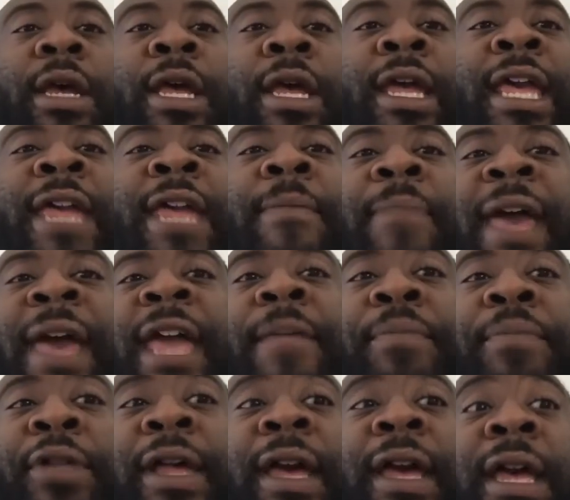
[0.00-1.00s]
He made
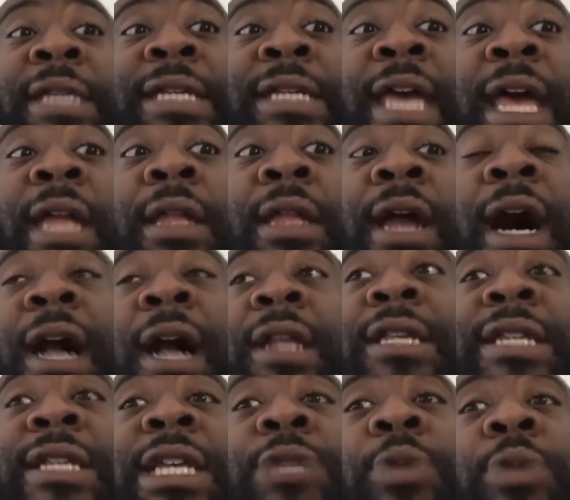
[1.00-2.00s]
plays, and
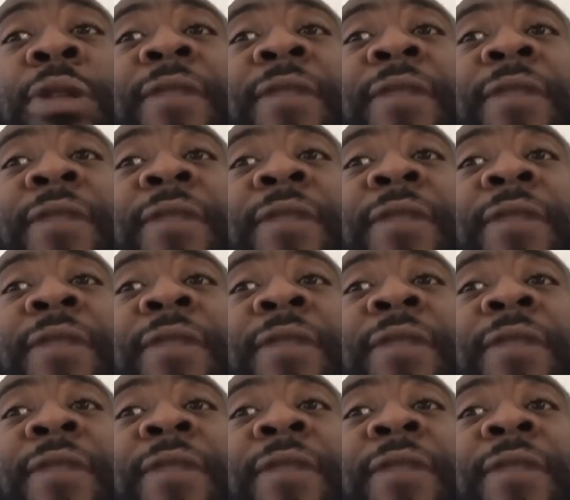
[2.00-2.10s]
honestly, he's one